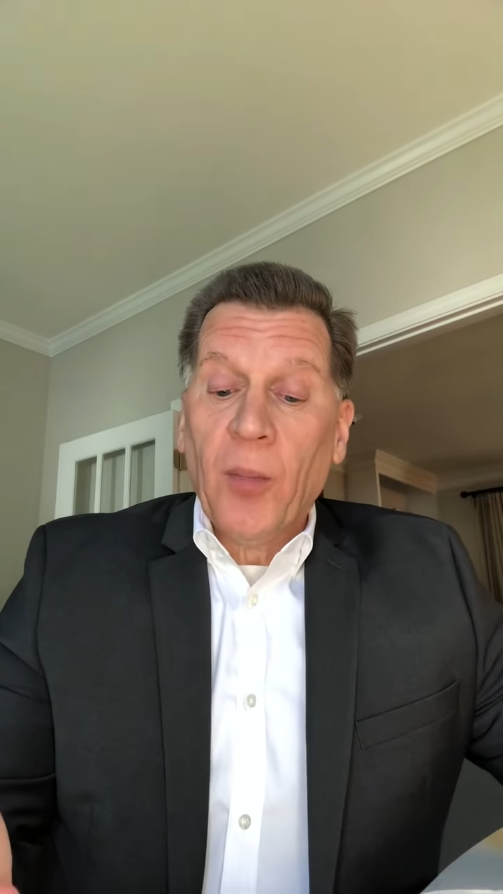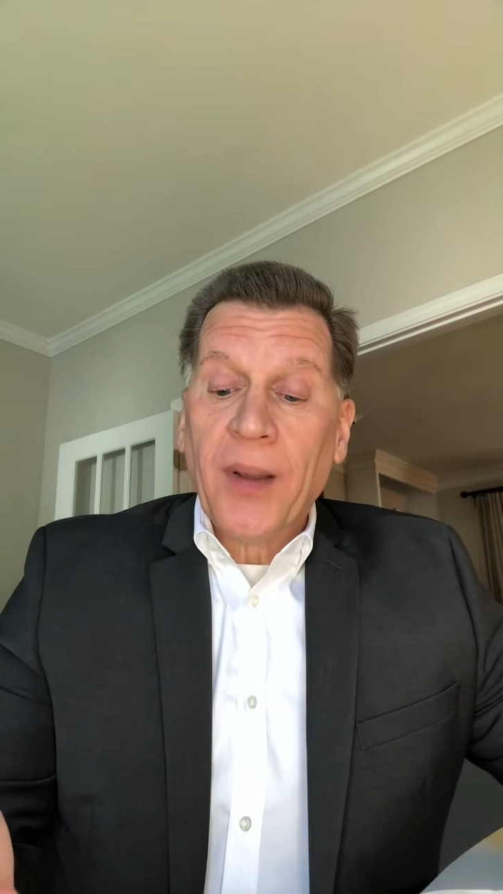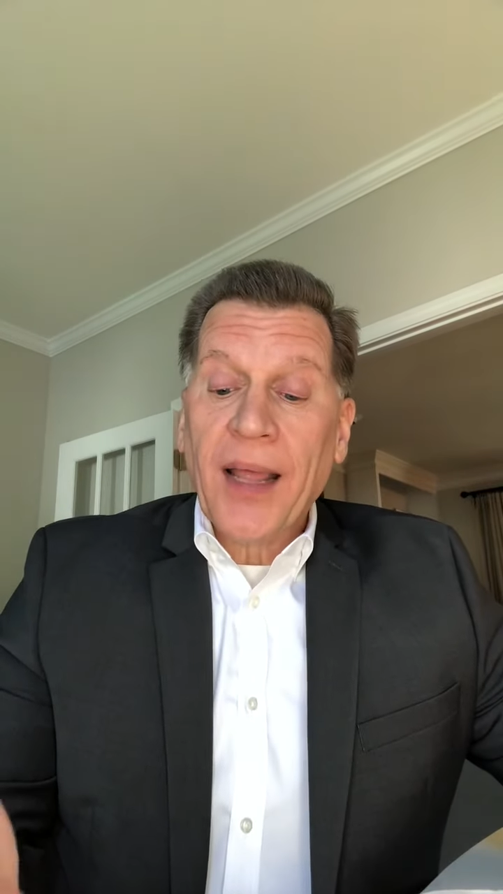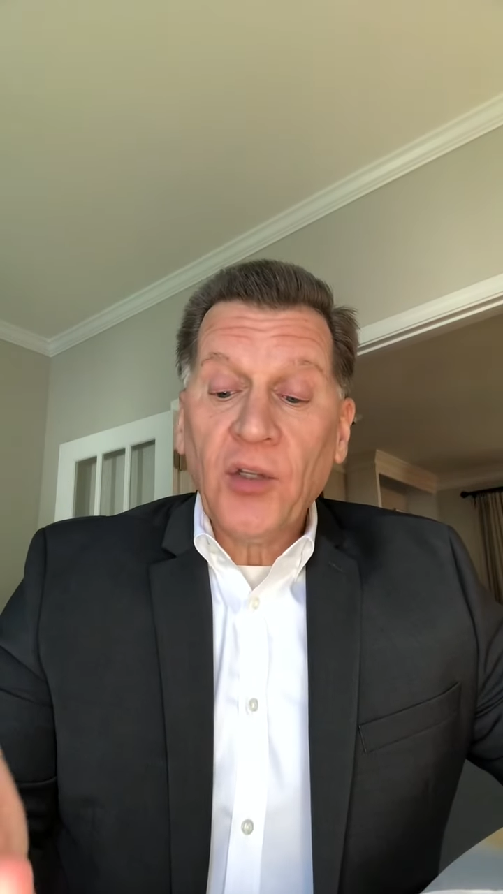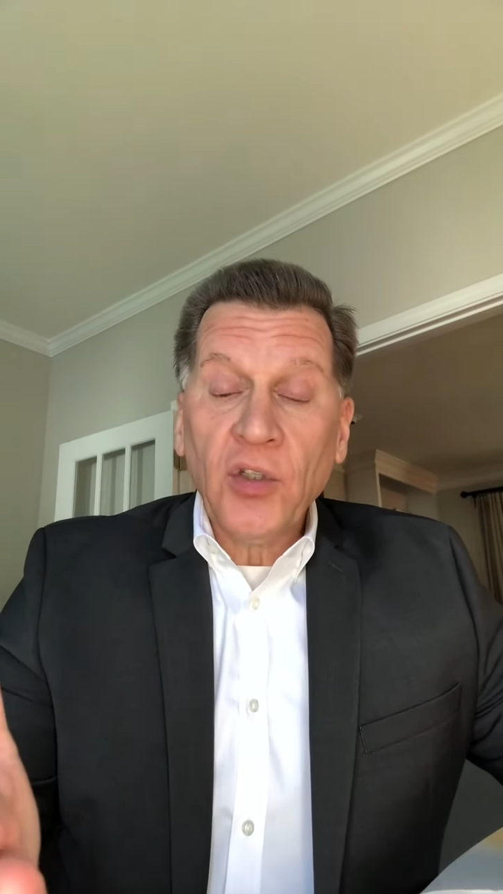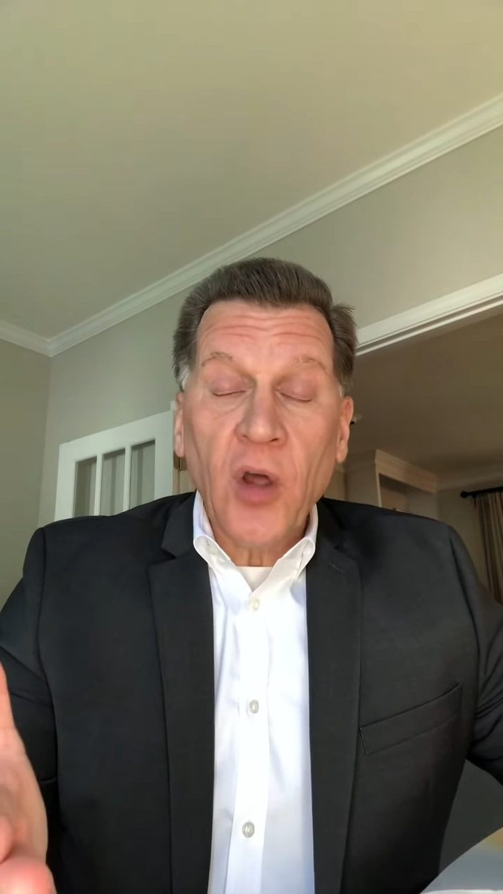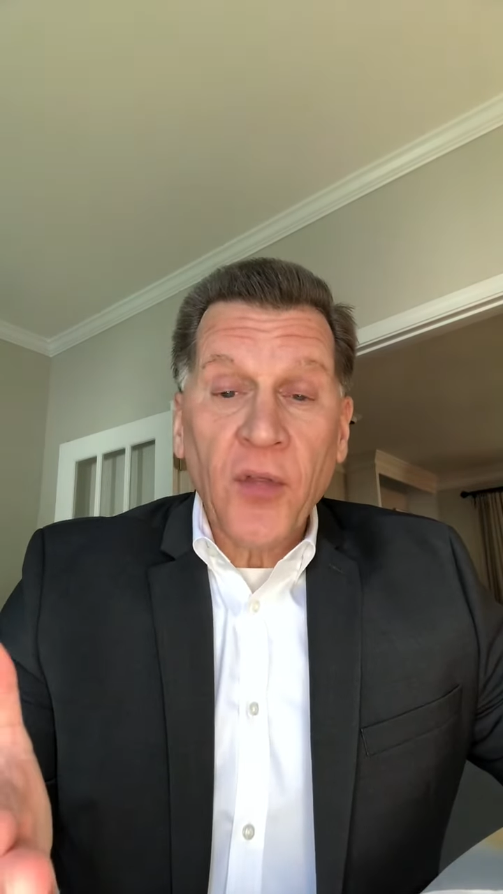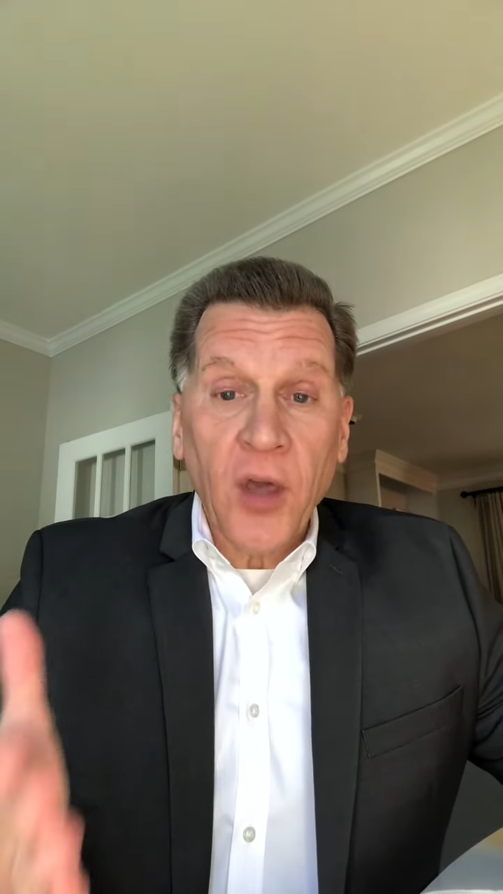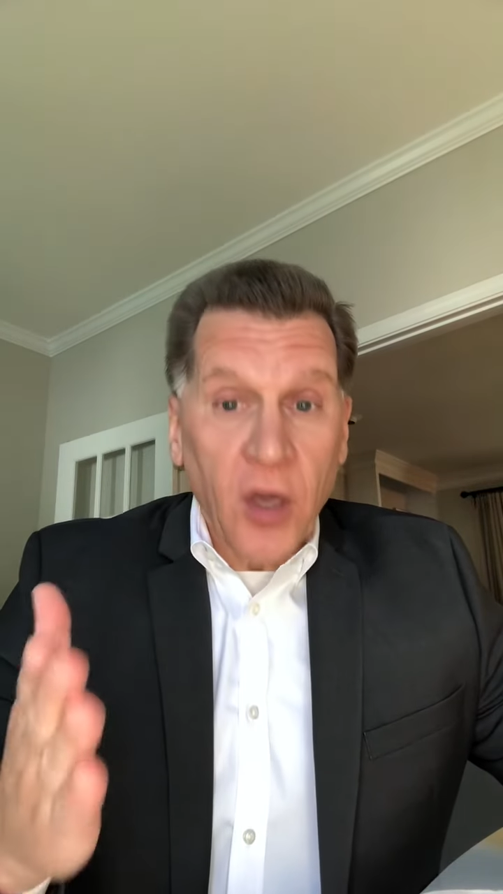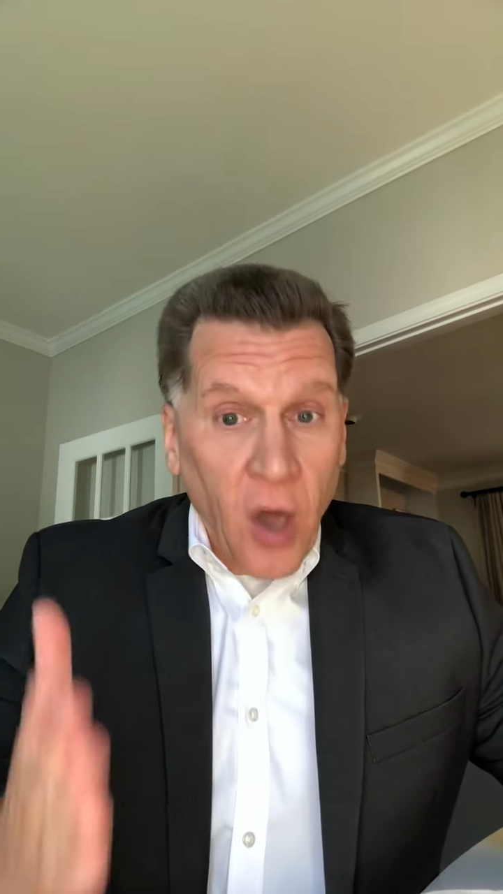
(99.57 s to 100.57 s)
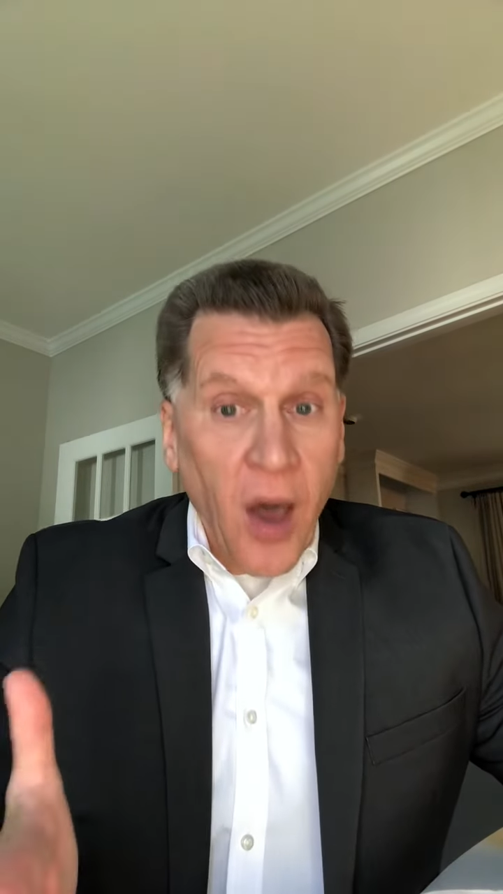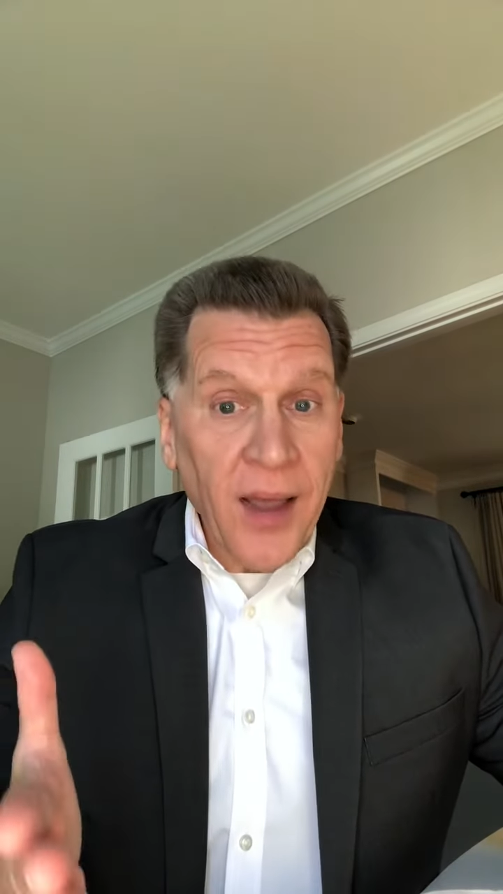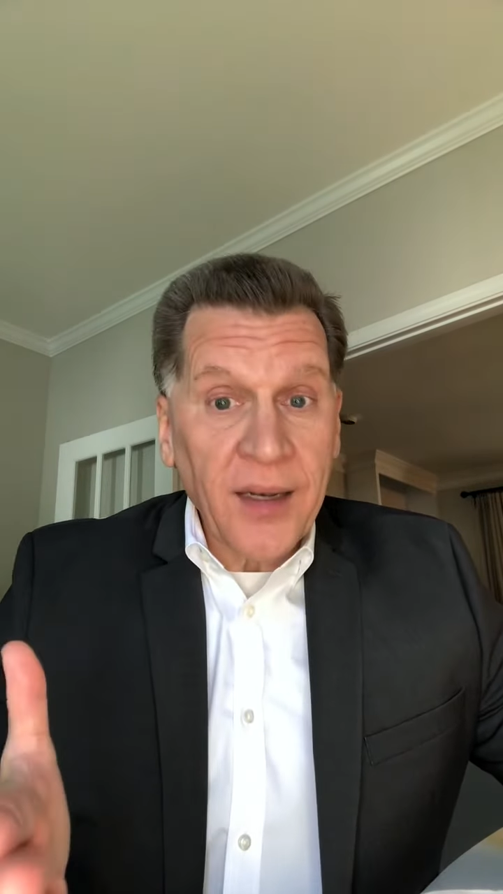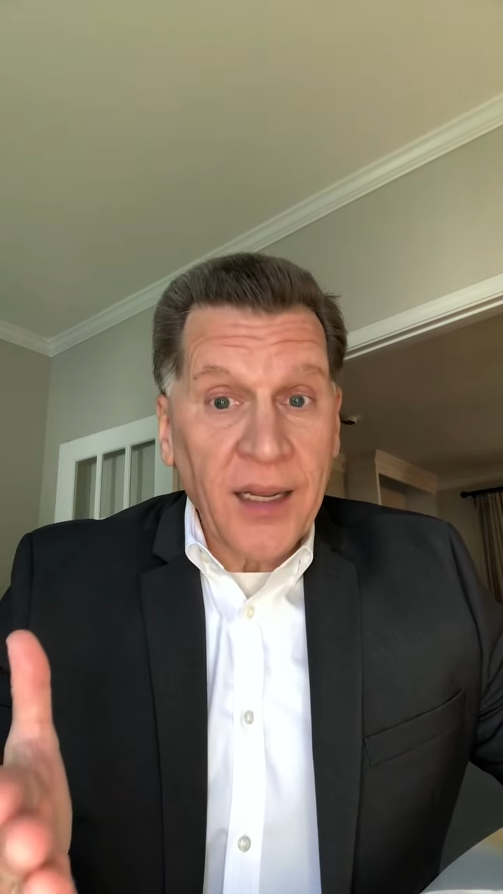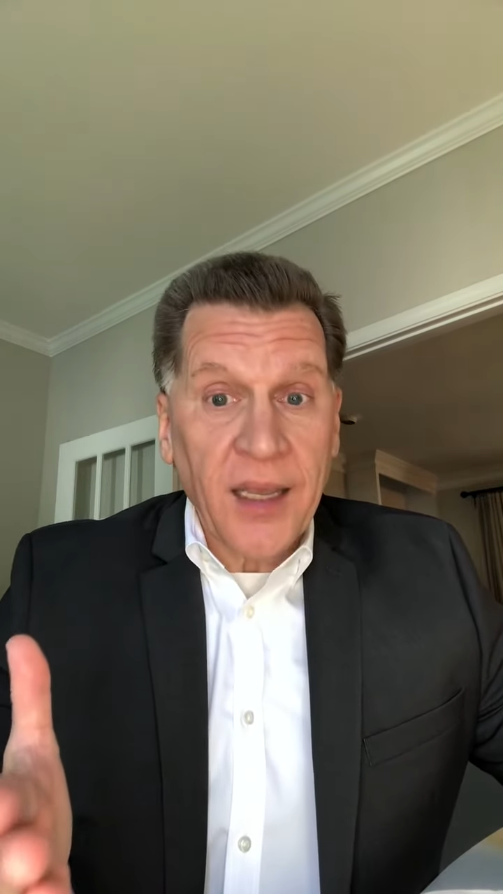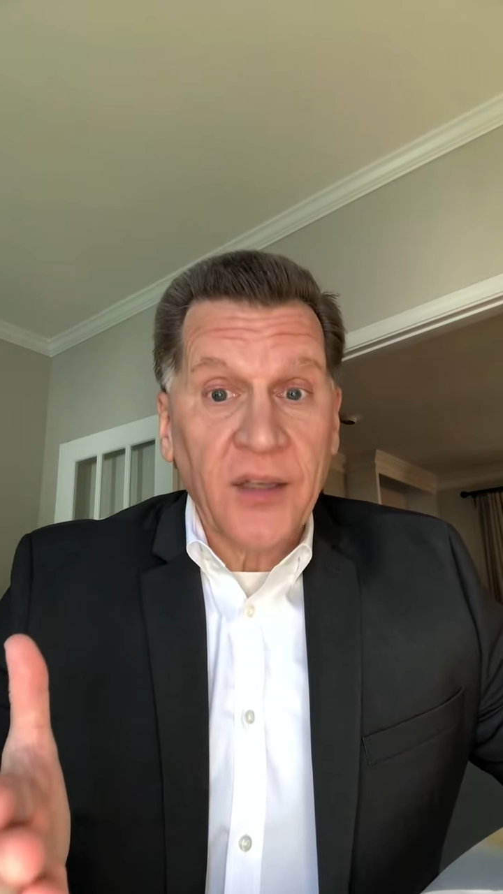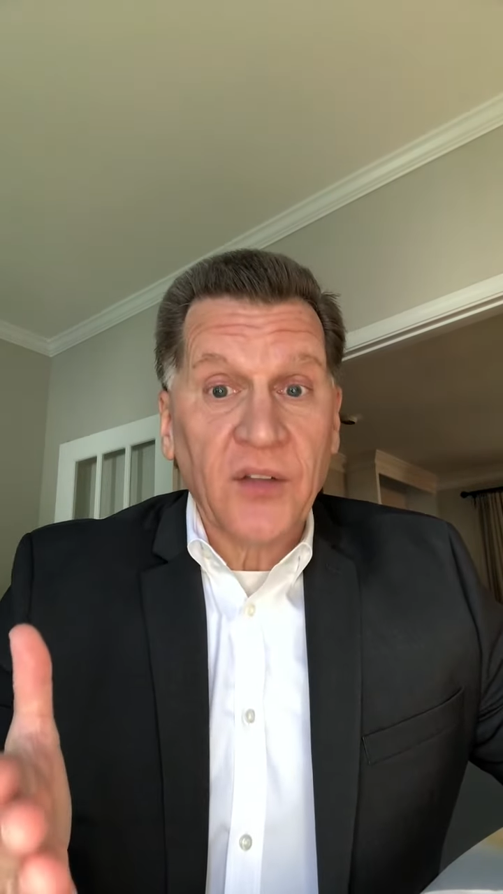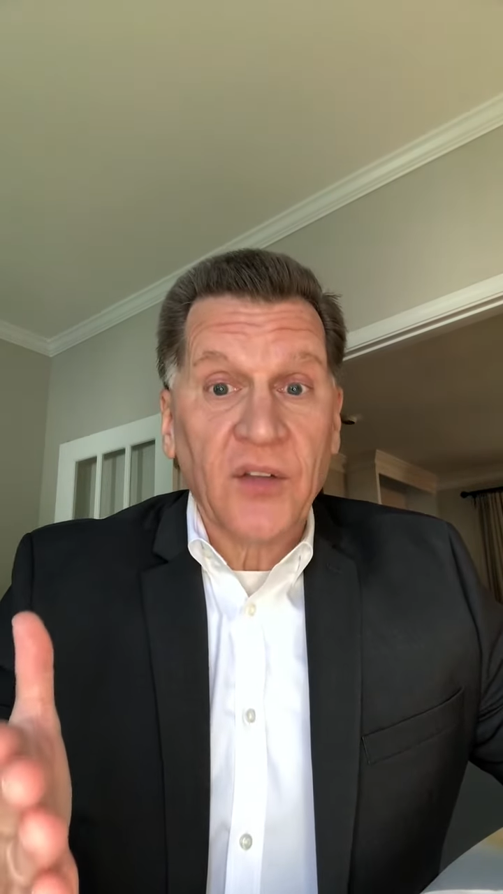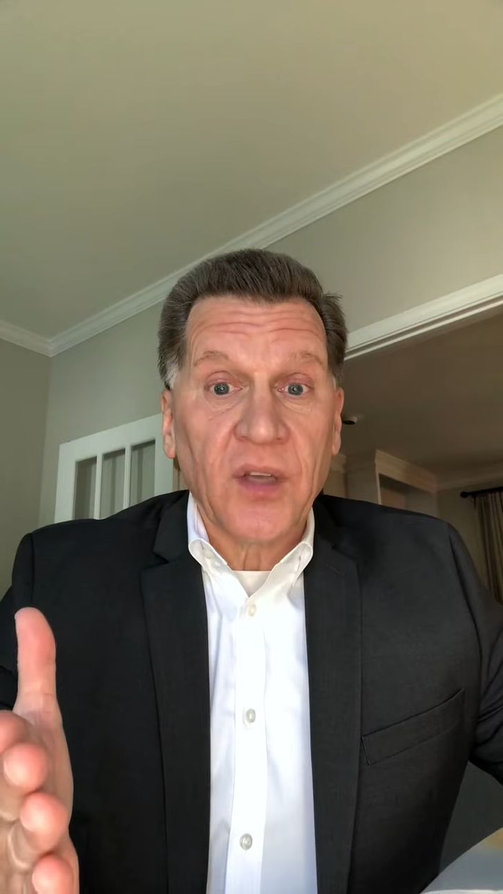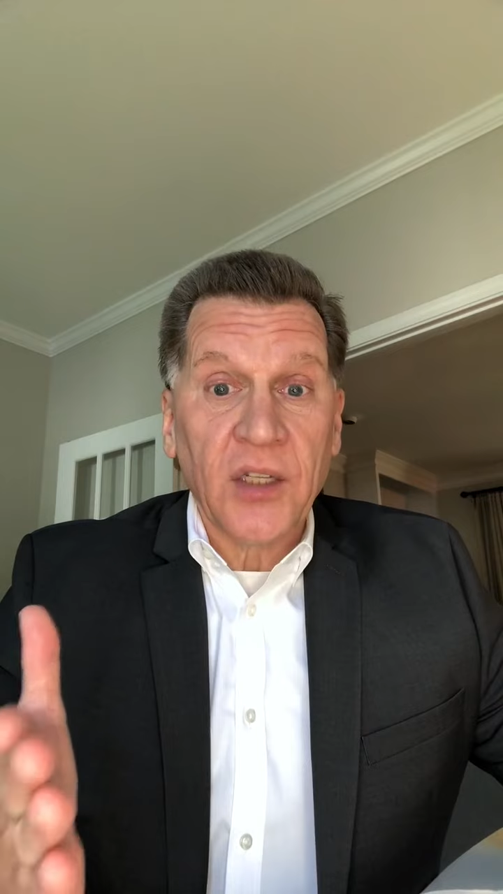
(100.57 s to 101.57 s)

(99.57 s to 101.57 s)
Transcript: But I do know that God is